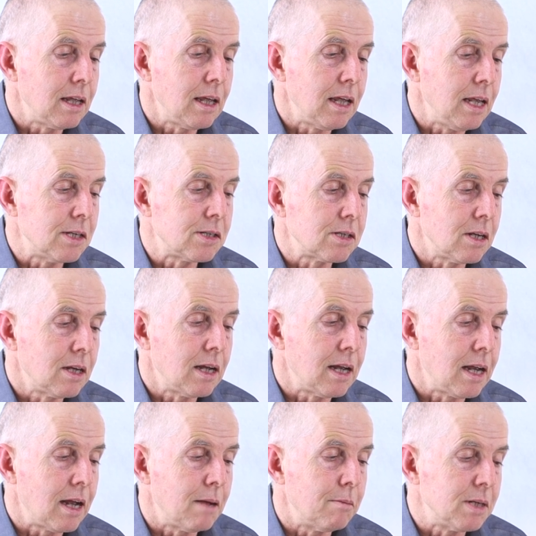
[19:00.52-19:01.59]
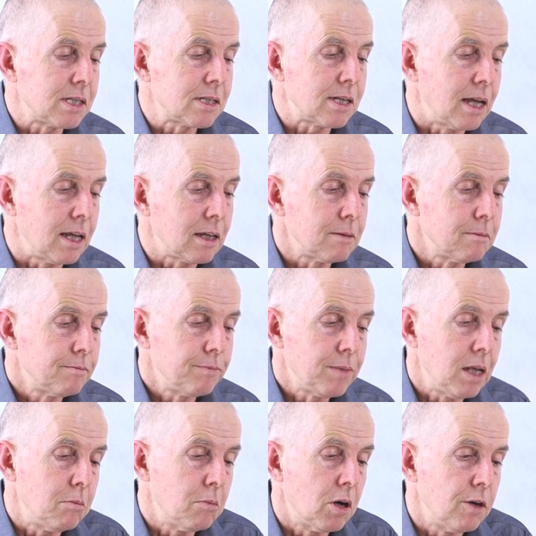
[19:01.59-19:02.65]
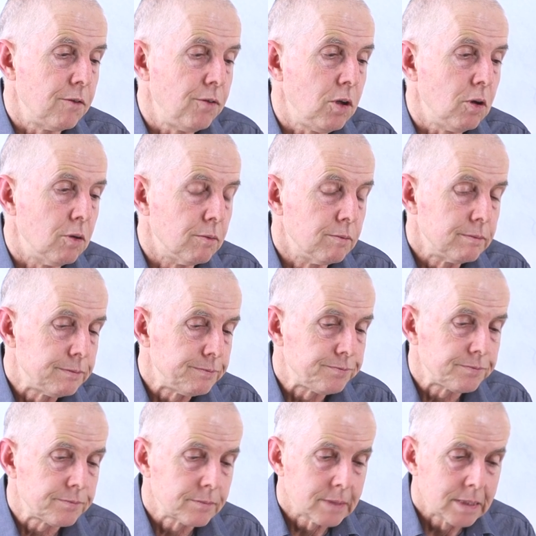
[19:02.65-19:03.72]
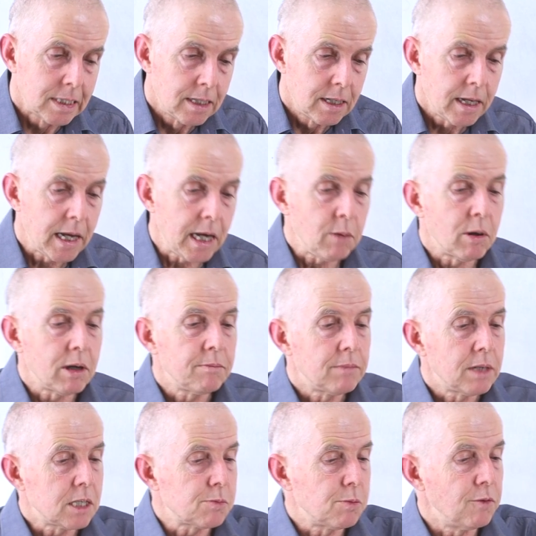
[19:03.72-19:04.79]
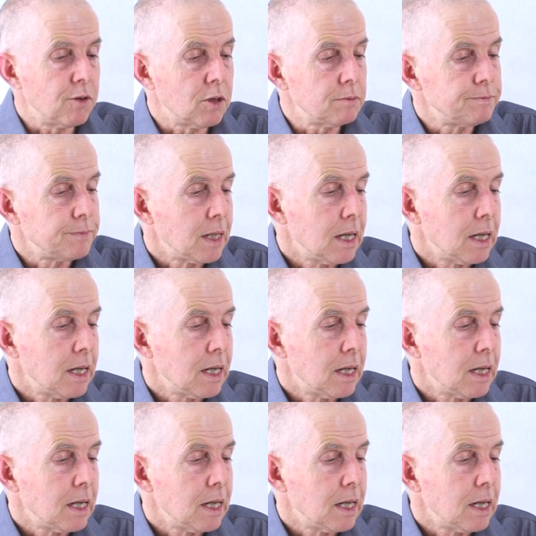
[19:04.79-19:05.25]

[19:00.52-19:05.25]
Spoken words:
is a mistake, in my view. Anyway, let's move on.